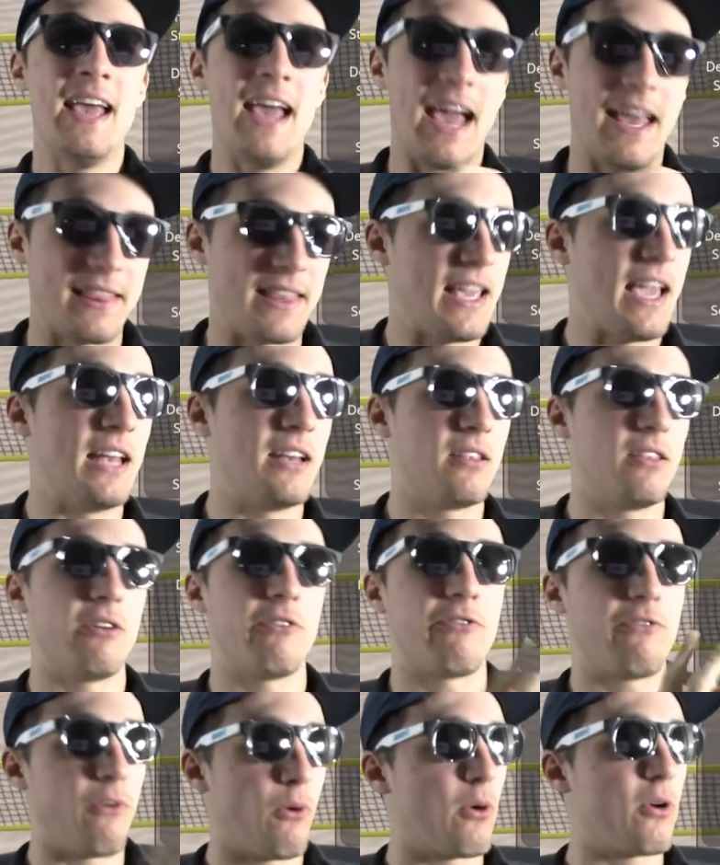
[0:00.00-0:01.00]
At the end of the
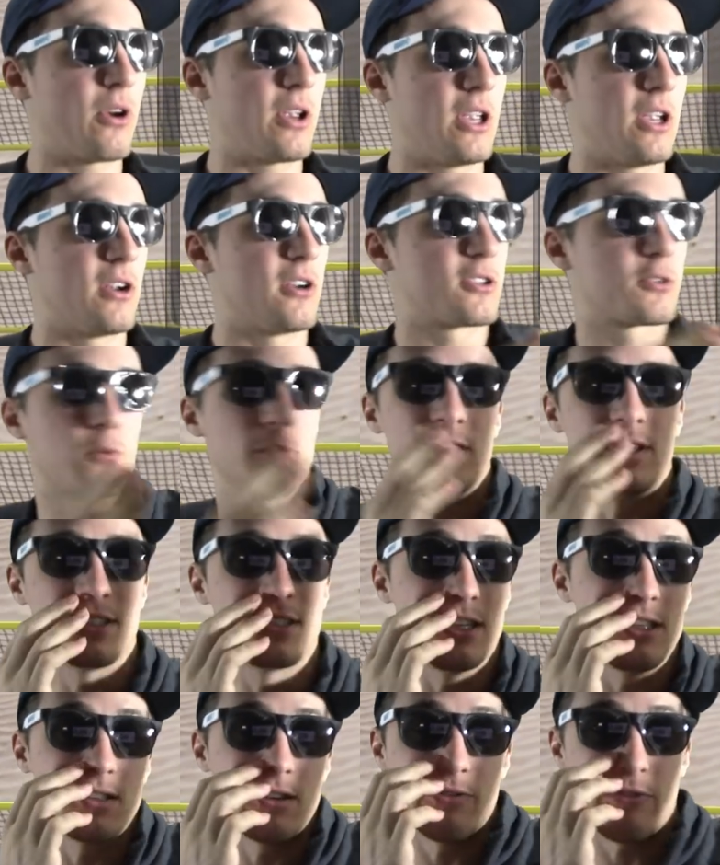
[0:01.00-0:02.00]
four years, we're in
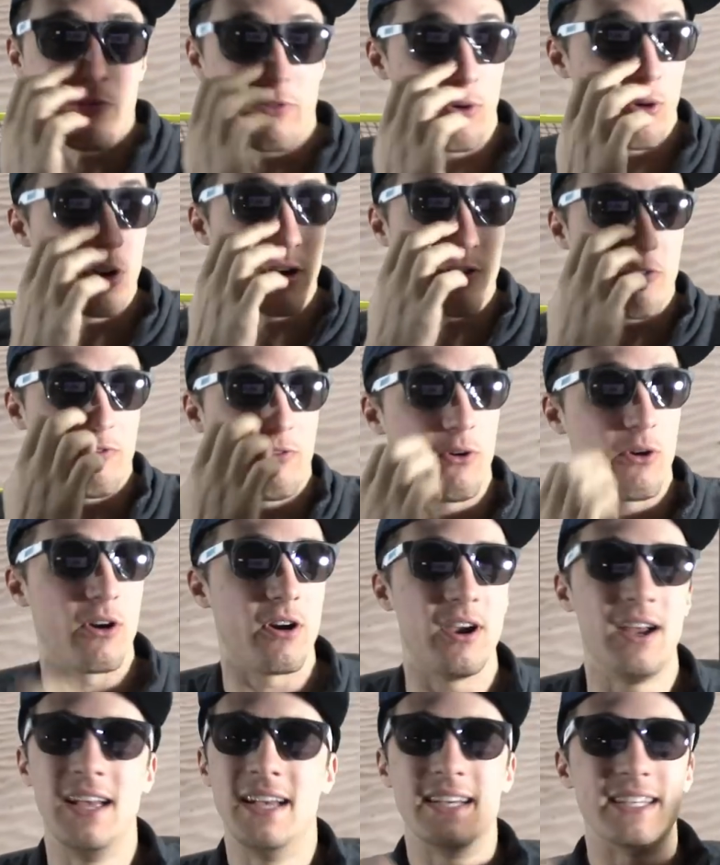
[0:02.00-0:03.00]
season four of
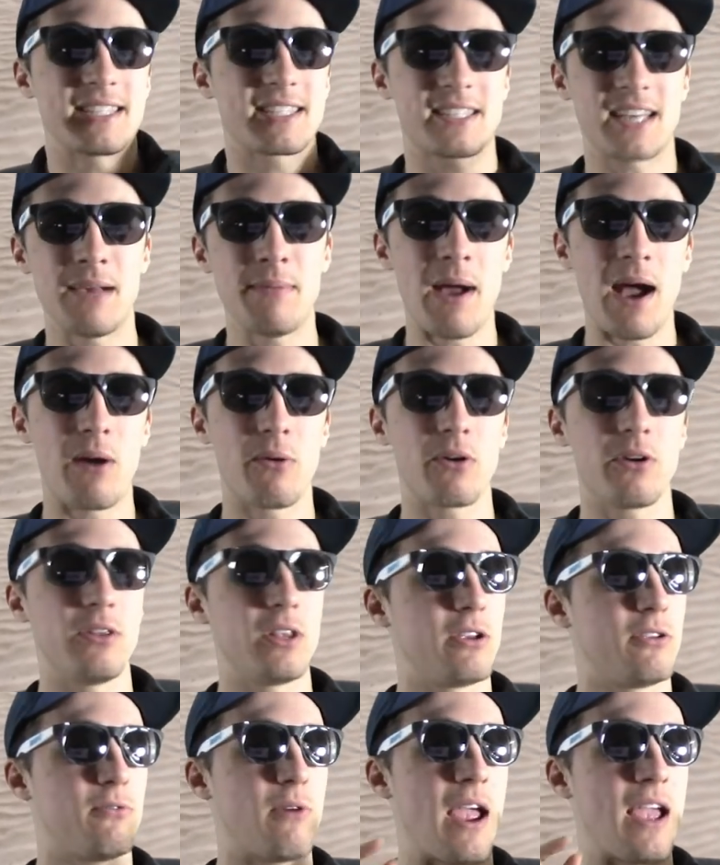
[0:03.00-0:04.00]
four. Somehow we're
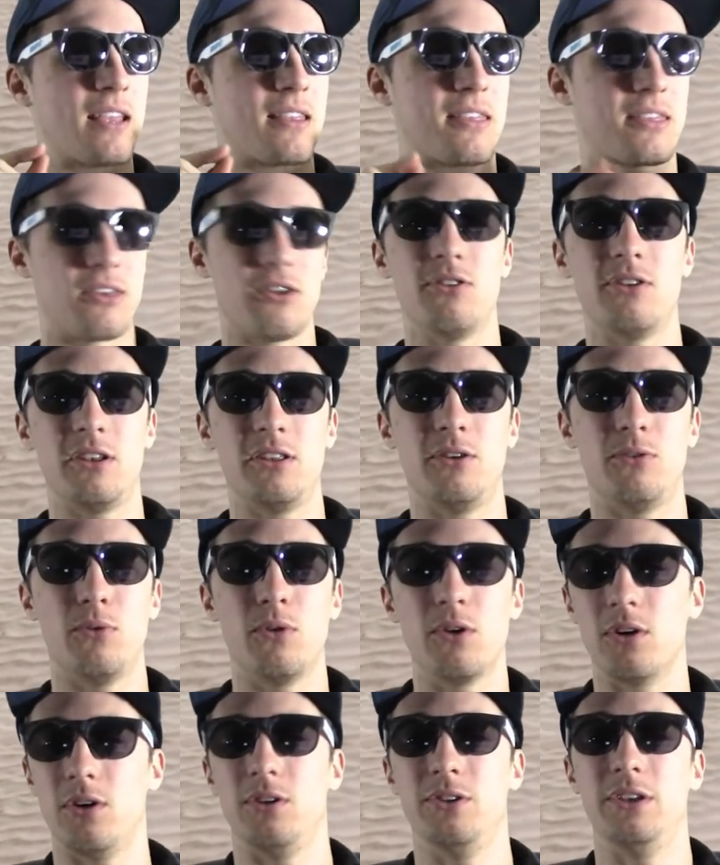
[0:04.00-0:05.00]
only ranked third in the
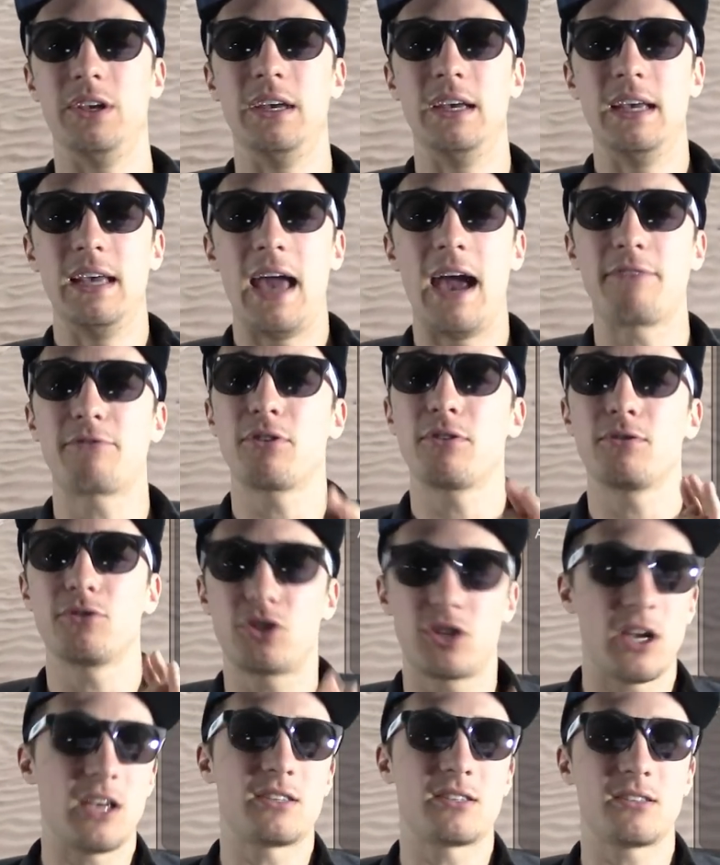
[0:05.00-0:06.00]
world. After
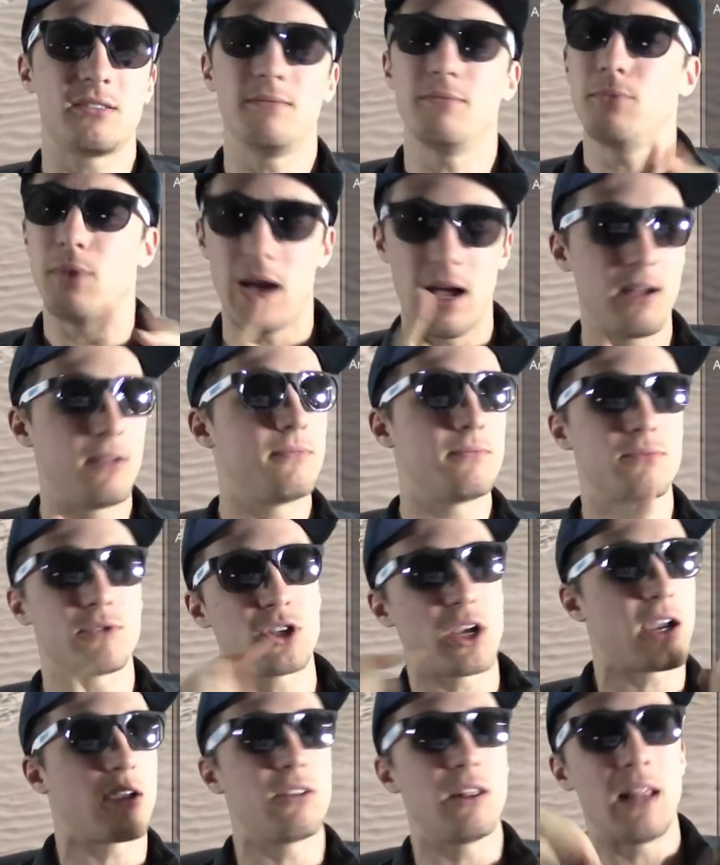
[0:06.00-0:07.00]
just, well,
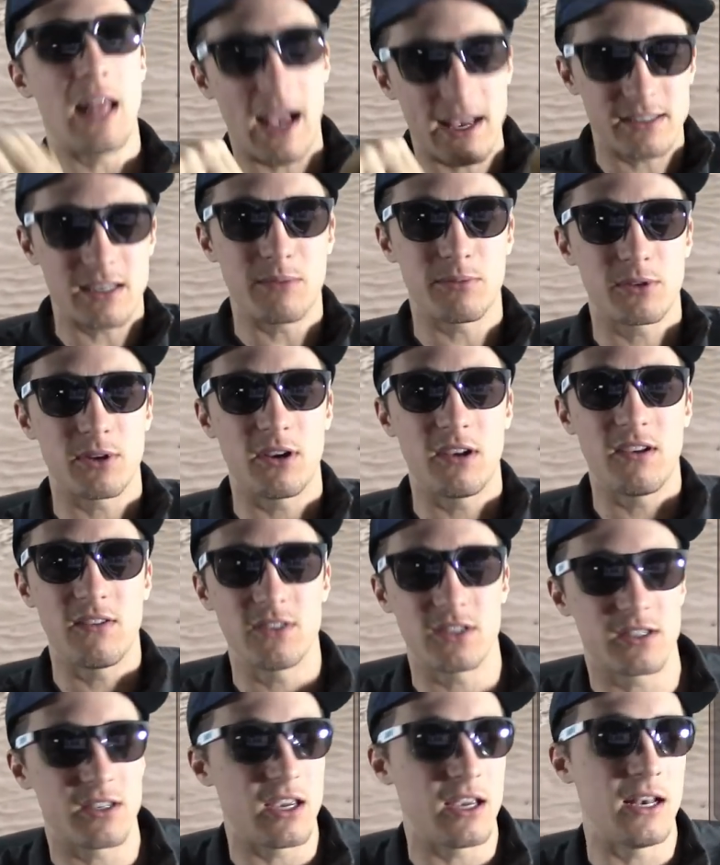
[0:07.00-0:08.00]
check out the last episode I
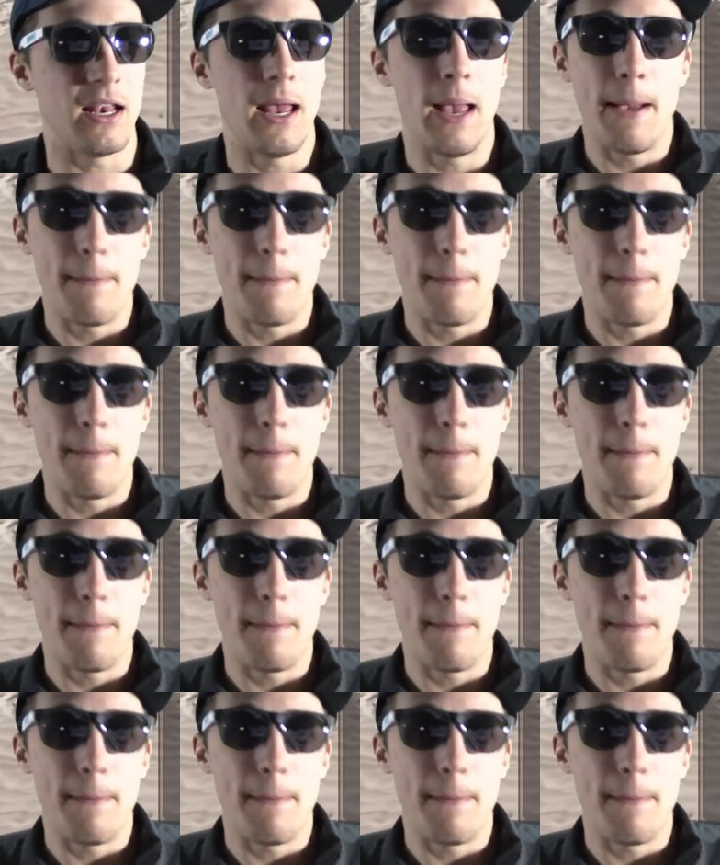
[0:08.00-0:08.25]
didn't see.